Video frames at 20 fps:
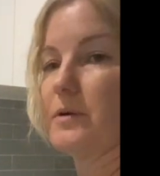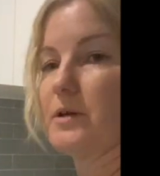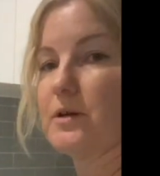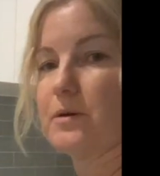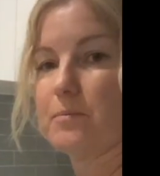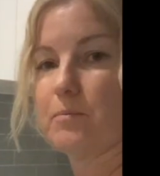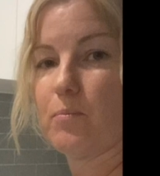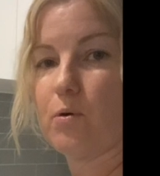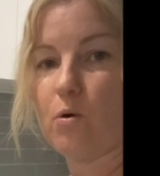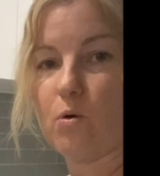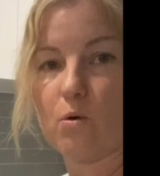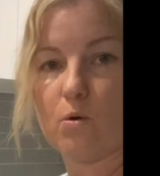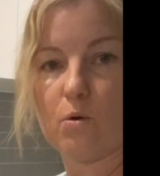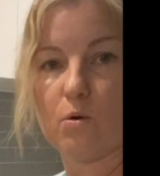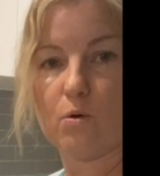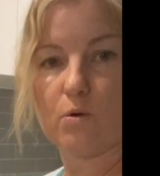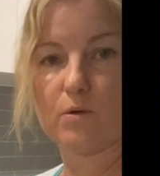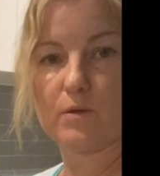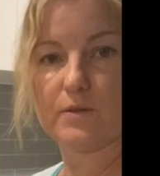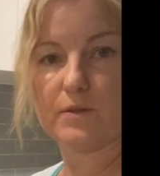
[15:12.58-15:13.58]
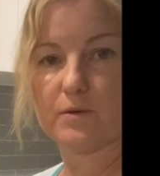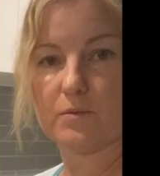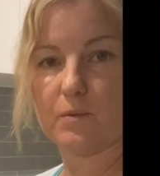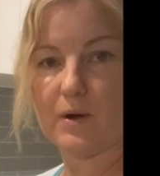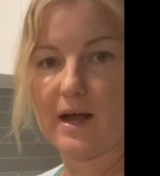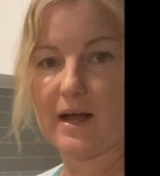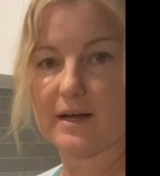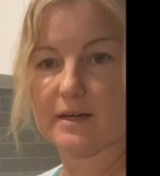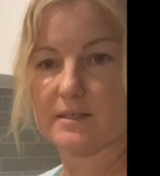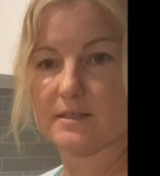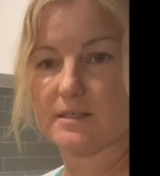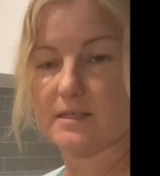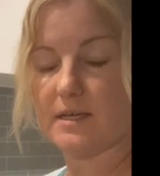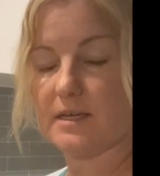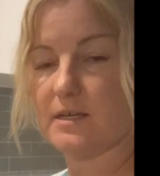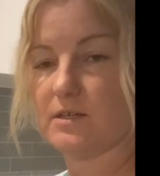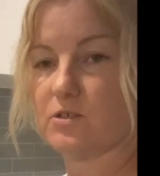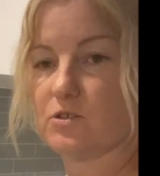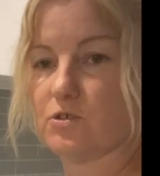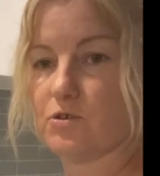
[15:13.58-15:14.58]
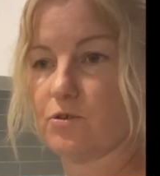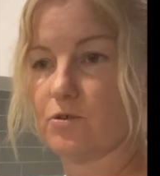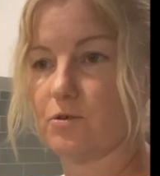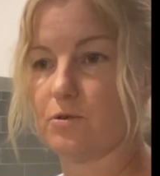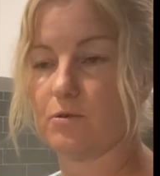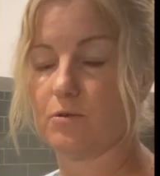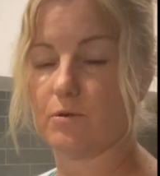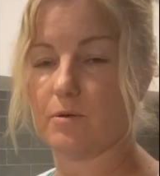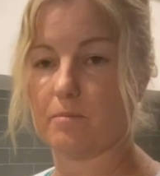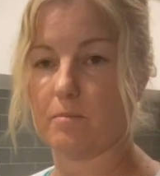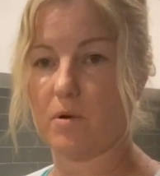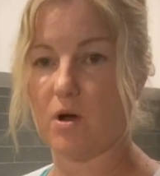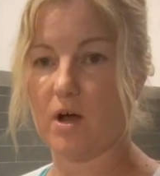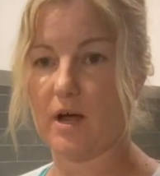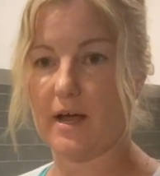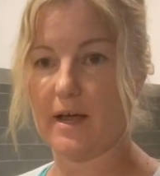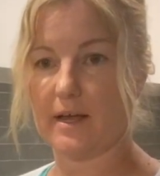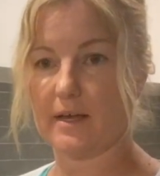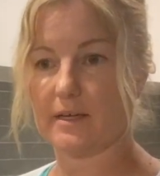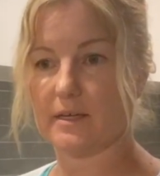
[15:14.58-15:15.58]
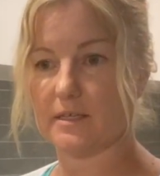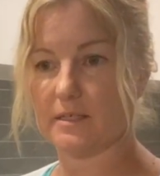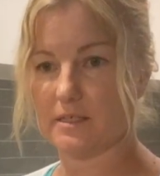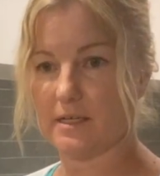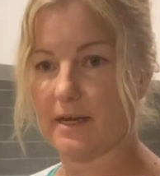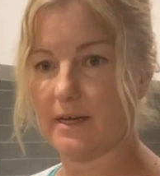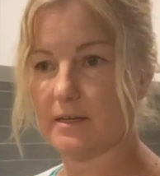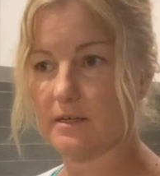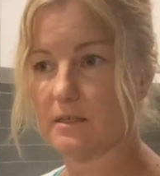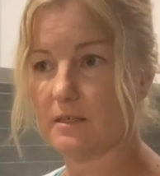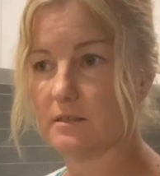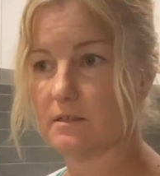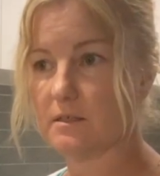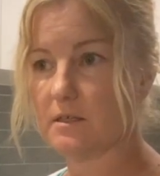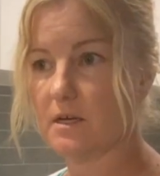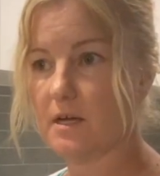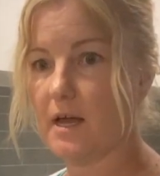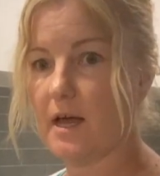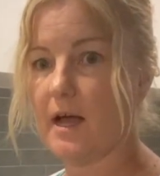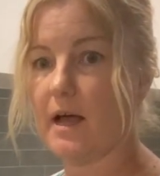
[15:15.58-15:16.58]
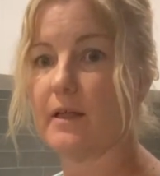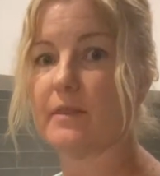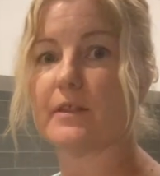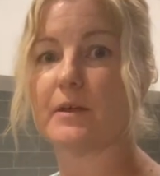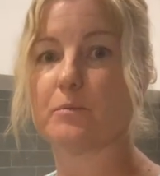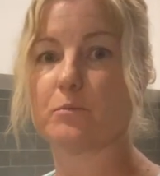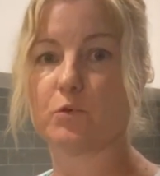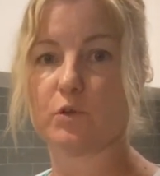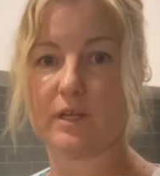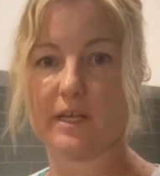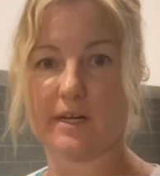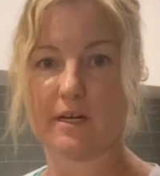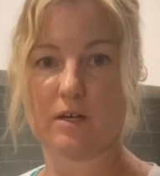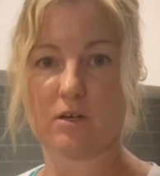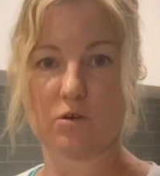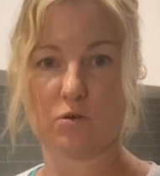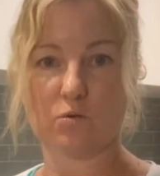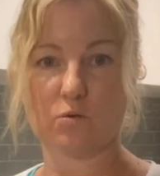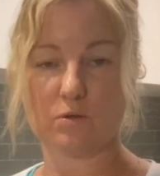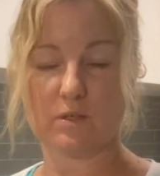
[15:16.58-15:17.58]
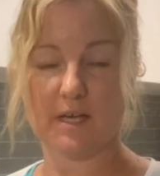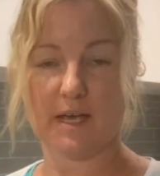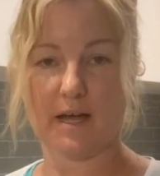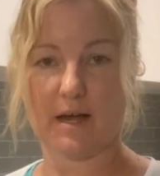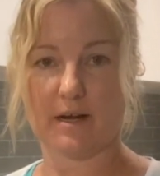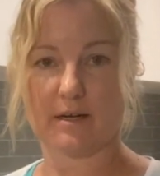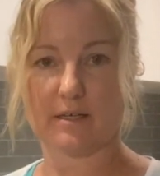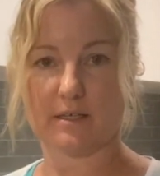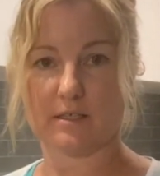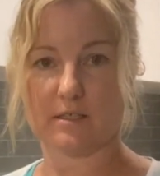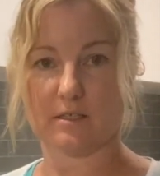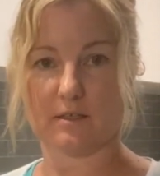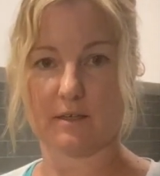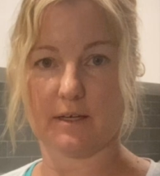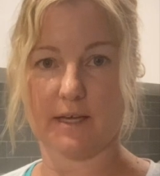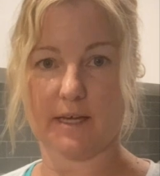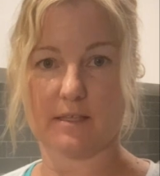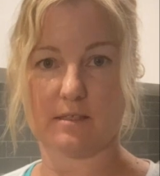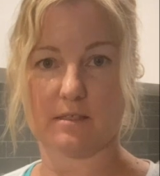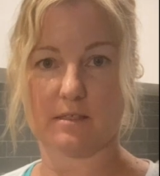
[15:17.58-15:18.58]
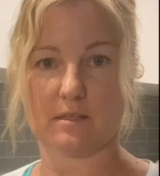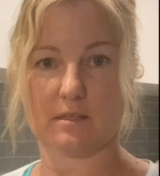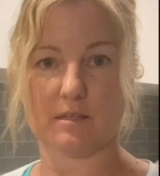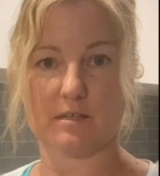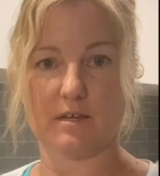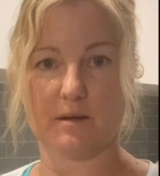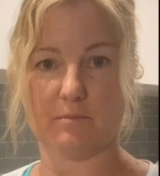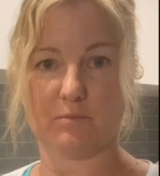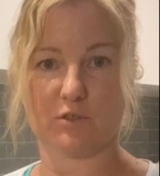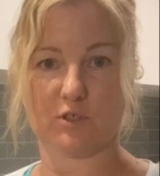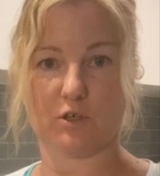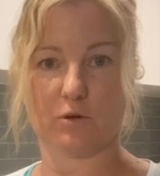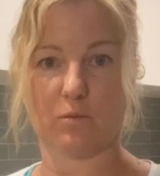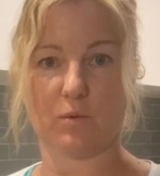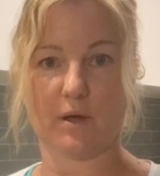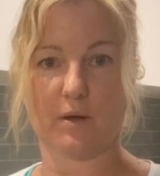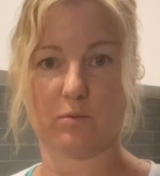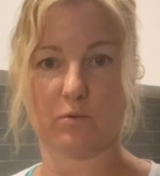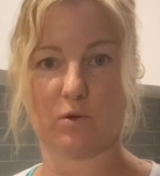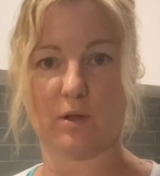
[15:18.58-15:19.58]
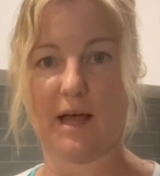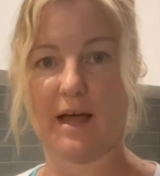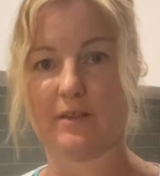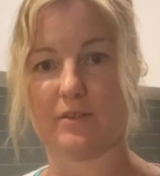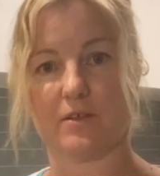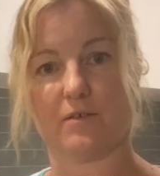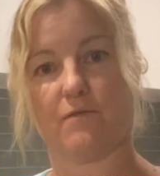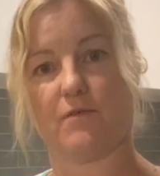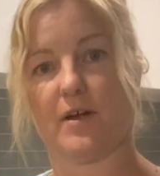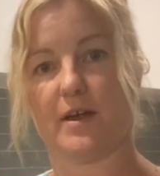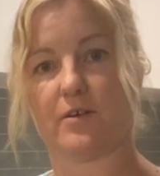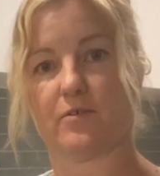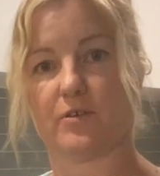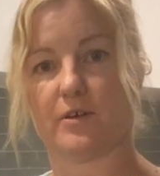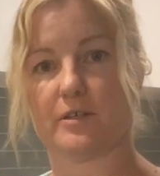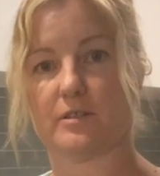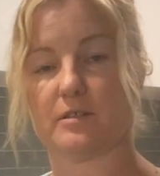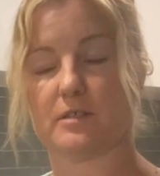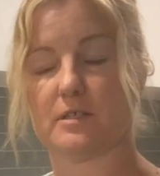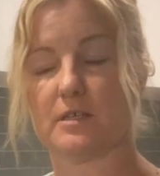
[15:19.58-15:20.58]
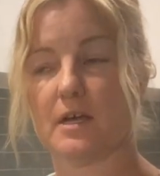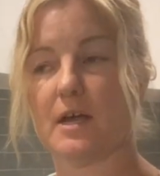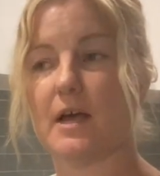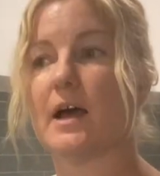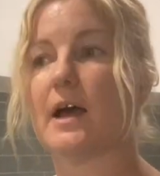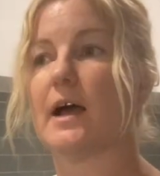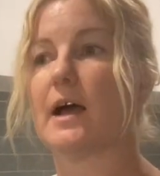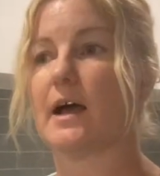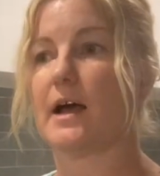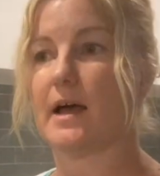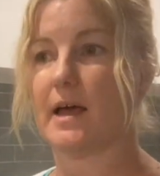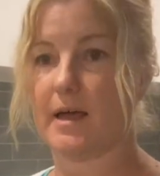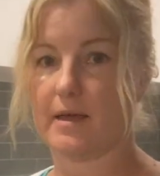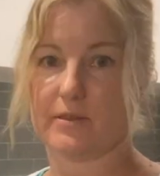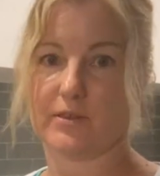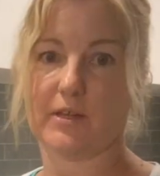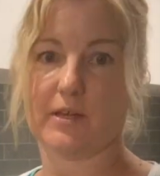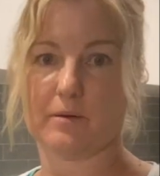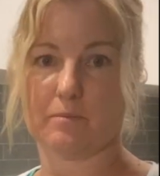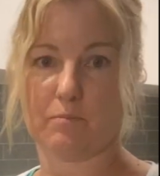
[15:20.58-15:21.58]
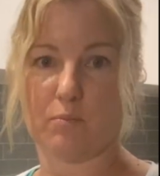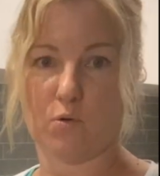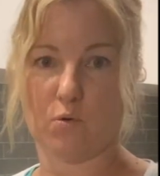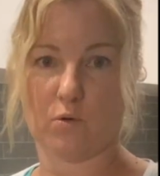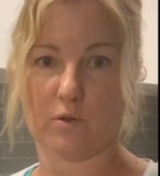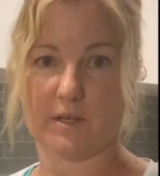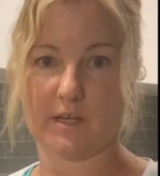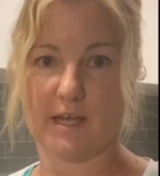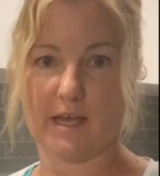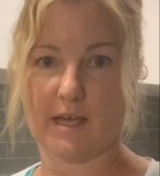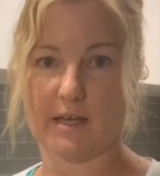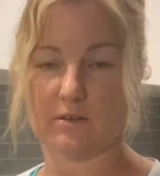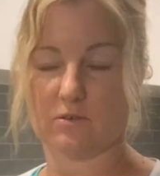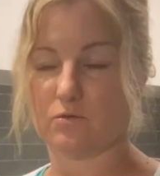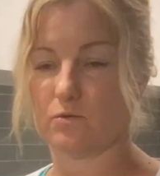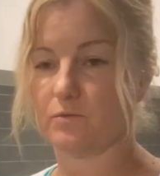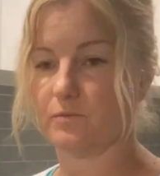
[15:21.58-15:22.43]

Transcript: to pour the wax into my container, and then we'll let it cool down until it gets to the temperature where we'll add the fragrance and then pour the candle.